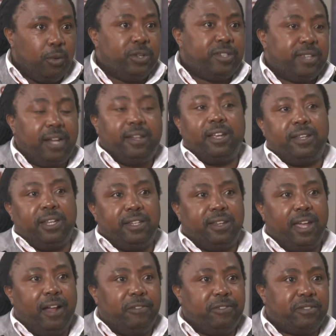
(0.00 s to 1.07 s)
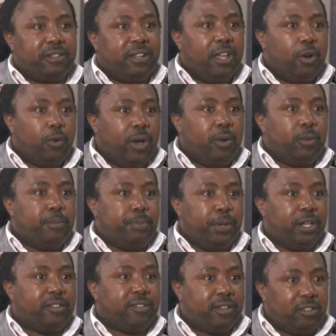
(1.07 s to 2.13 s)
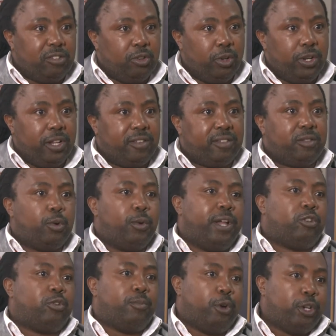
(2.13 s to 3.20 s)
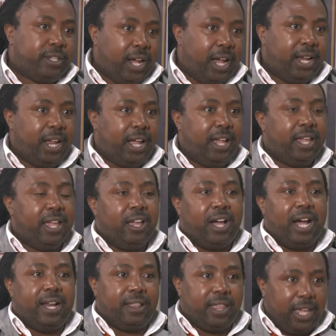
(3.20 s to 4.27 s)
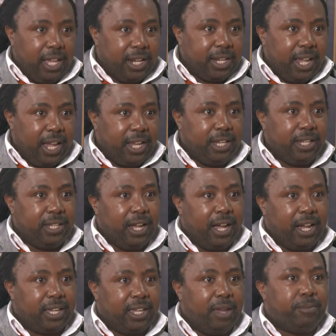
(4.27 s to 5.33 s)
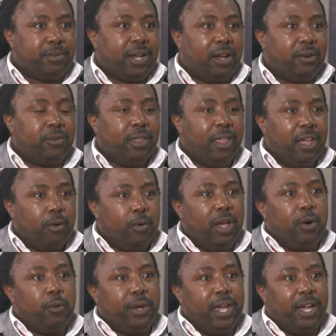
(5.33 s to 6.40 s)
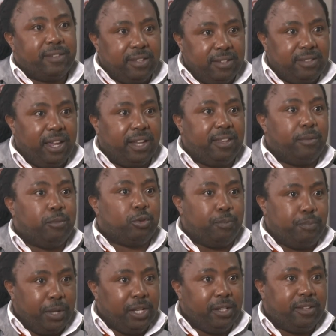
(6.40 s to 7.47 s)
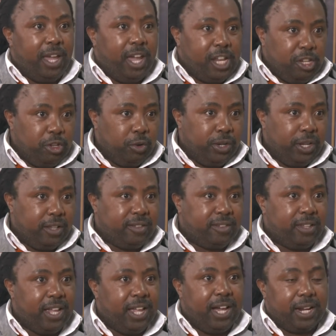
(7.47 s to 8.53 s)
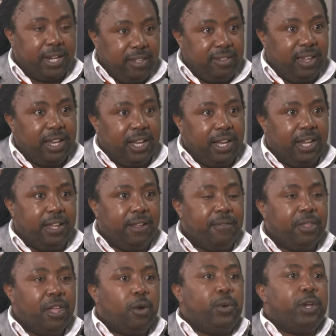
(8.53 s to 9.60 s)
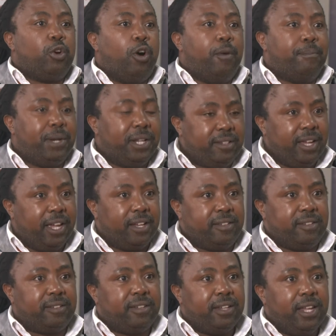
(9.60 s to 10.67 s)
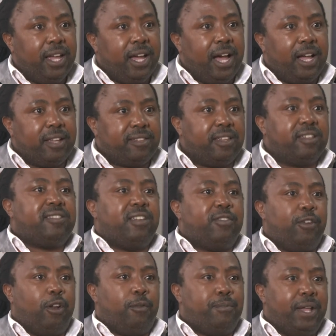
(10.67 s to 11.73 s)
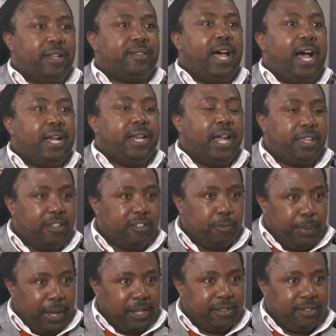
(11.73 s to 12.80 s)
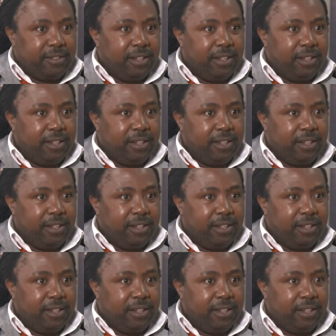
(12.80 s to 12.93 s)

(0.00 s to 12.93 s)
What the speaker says: We started in Delft, where we built 6 units. We went to Montana, another area in Cape Town, where we assisted him to build 8 units. Recently, we completed 6 developments under his belt.